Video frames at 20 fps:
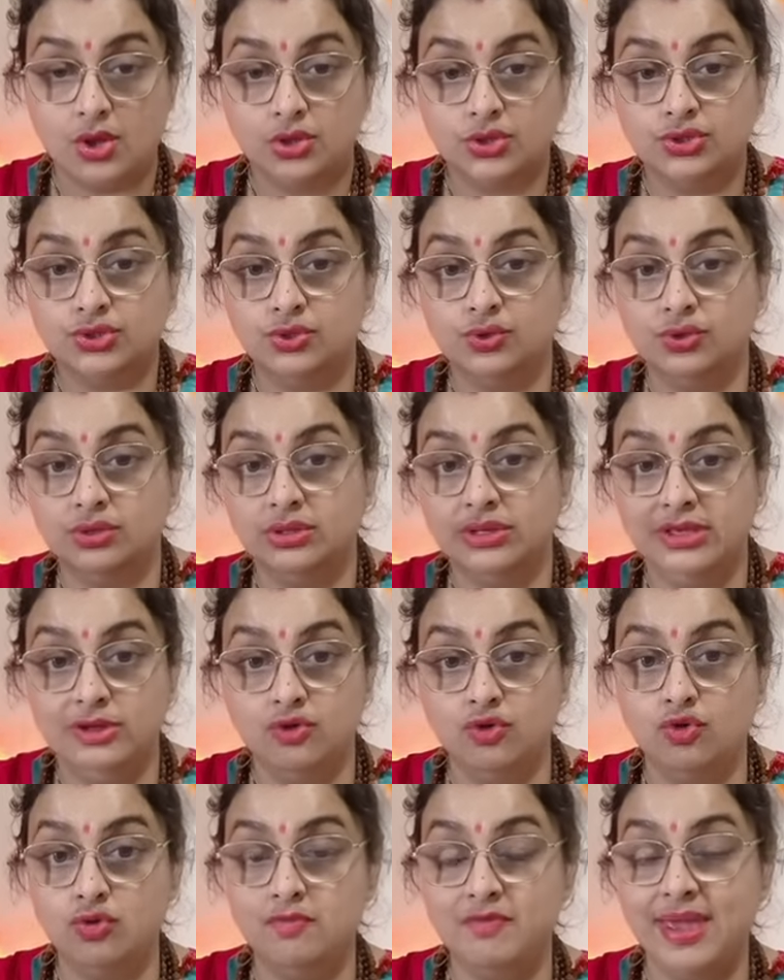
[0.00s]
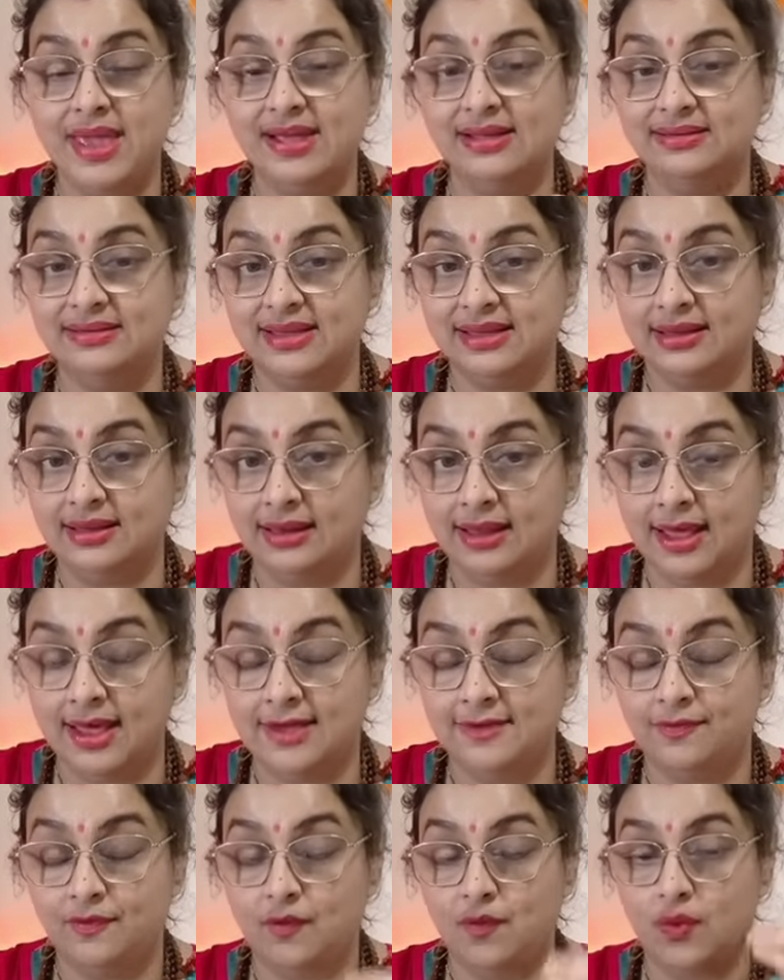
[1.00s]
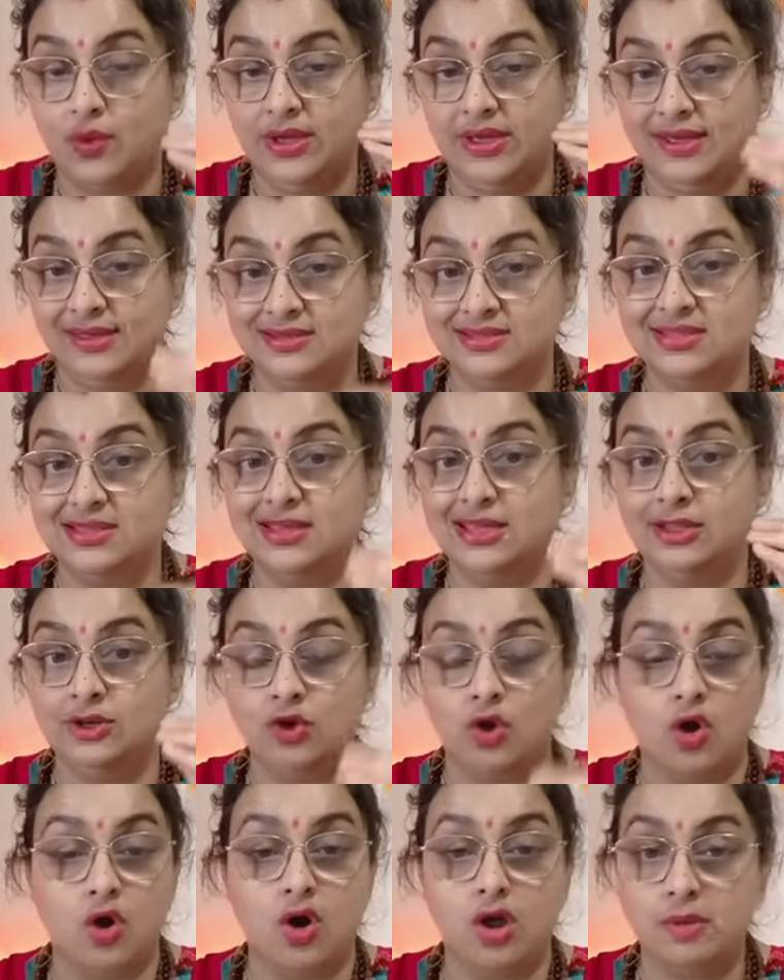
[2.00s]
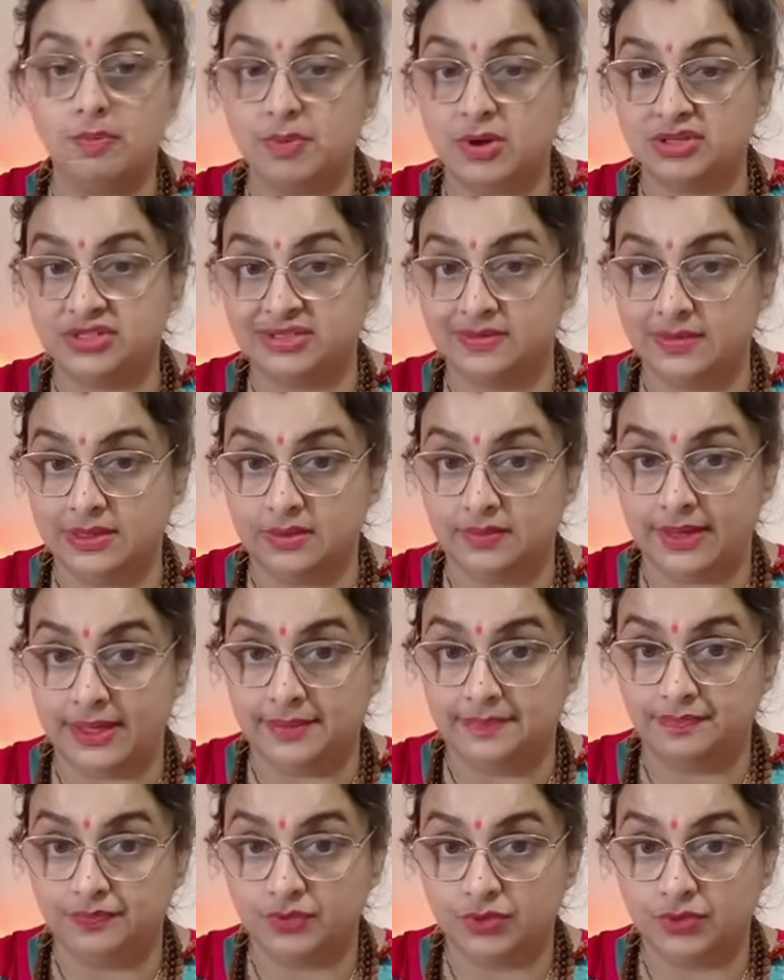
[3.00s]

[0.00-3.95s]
So you make their life easy in all possible way.